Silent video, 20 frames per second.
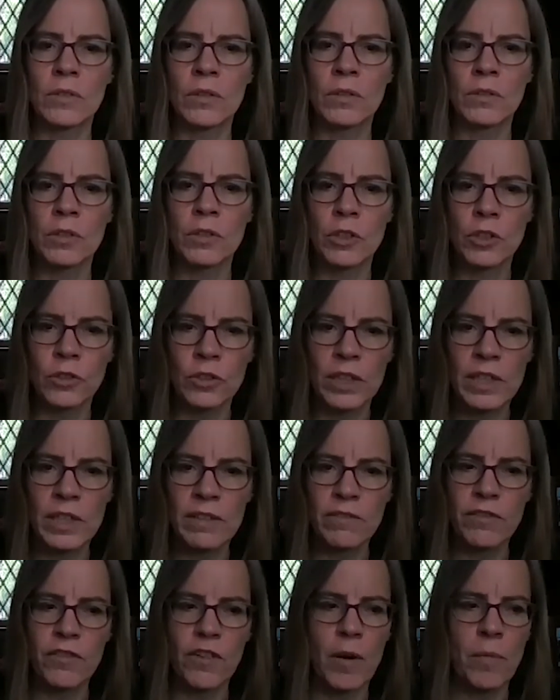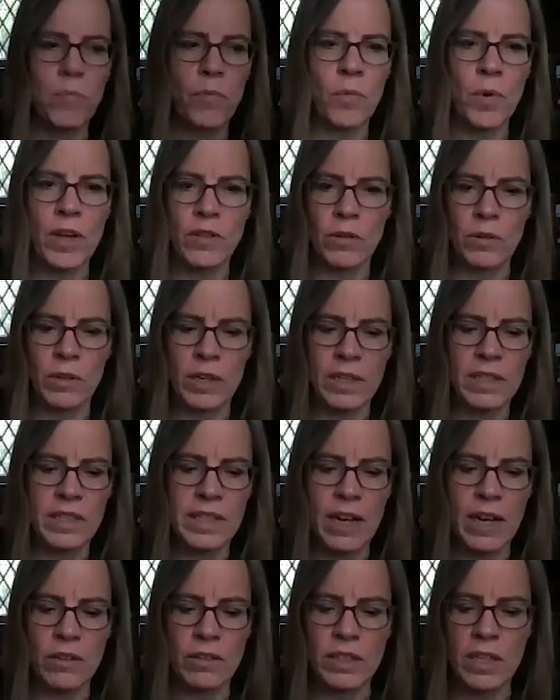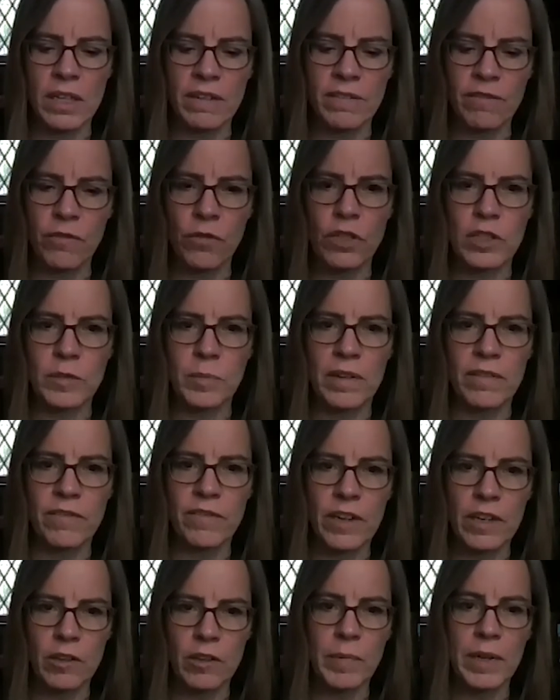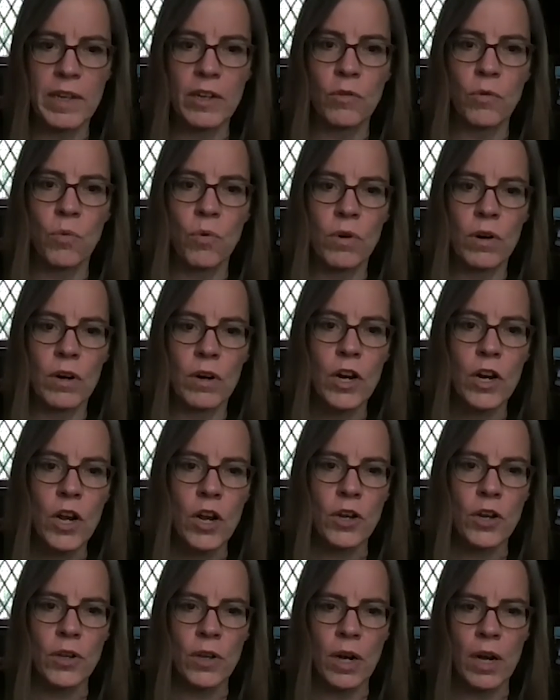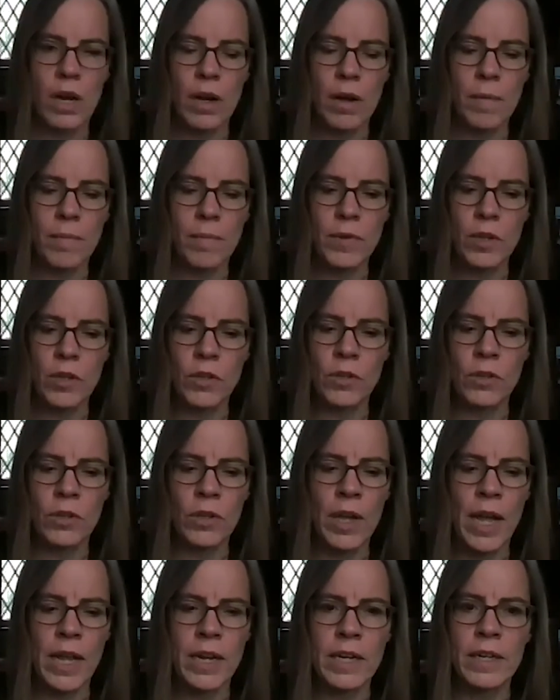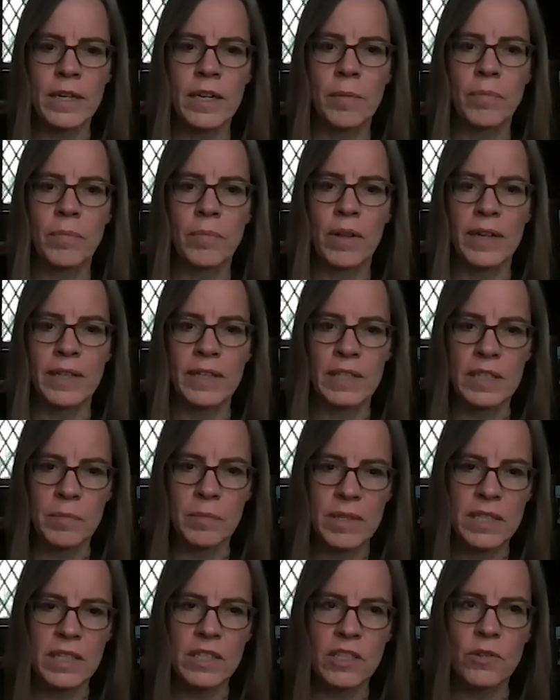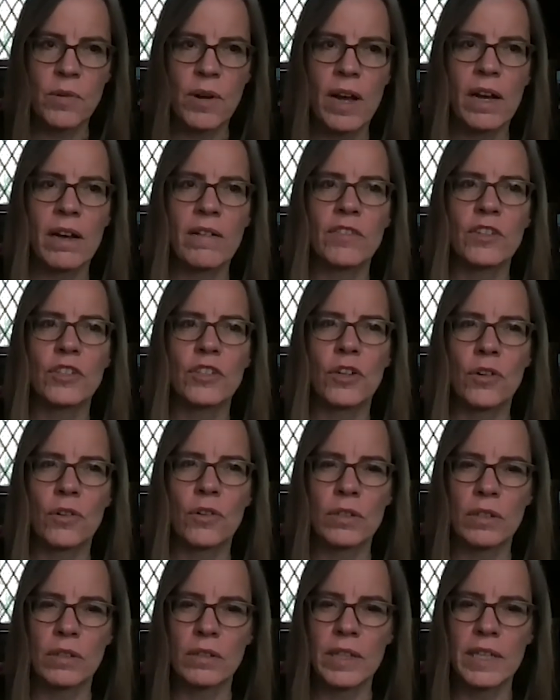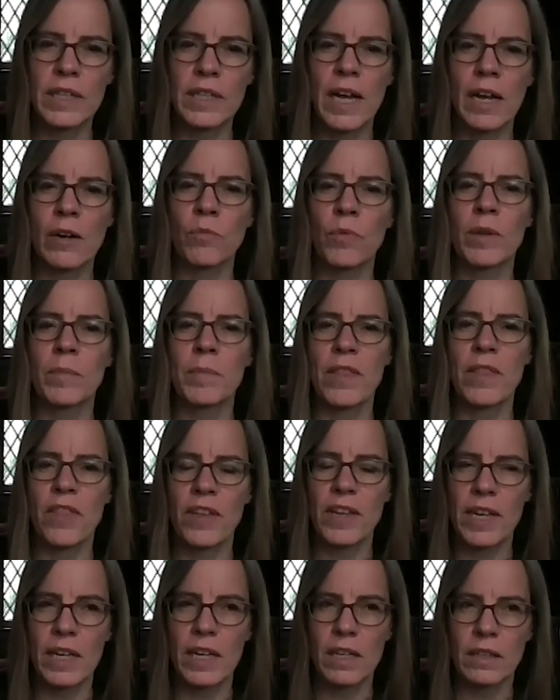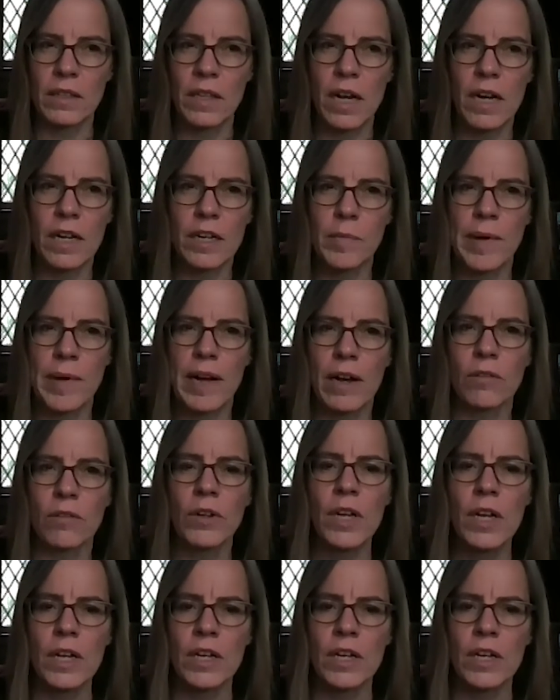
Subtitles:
learning from whether it's the outside enforcement environment or any compliance misses you have internally. And we've been thinking a lot about,